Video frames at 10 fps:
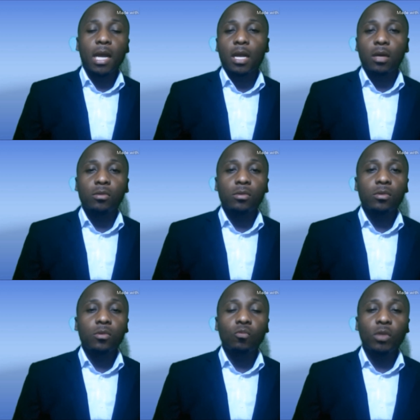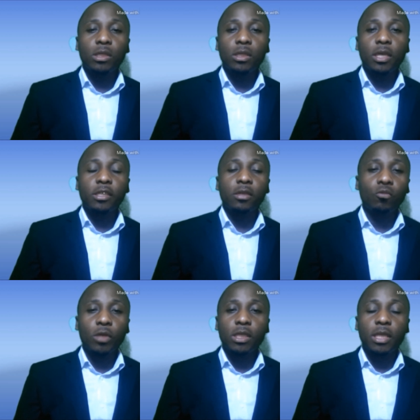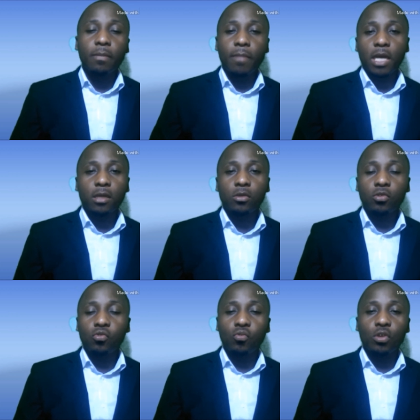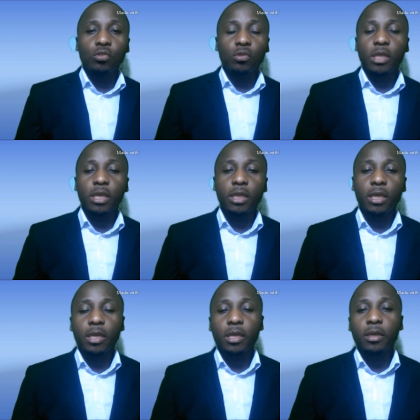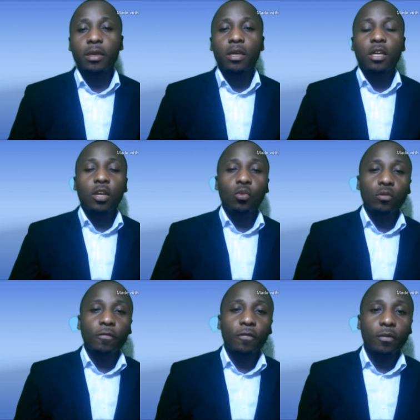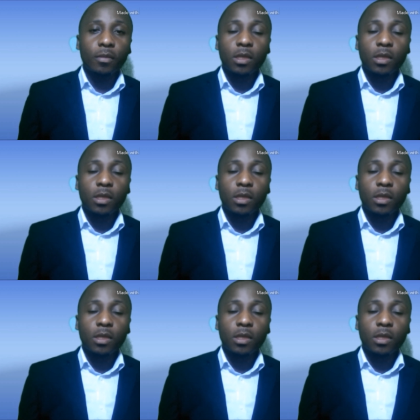account with the bank you want to take the loan from.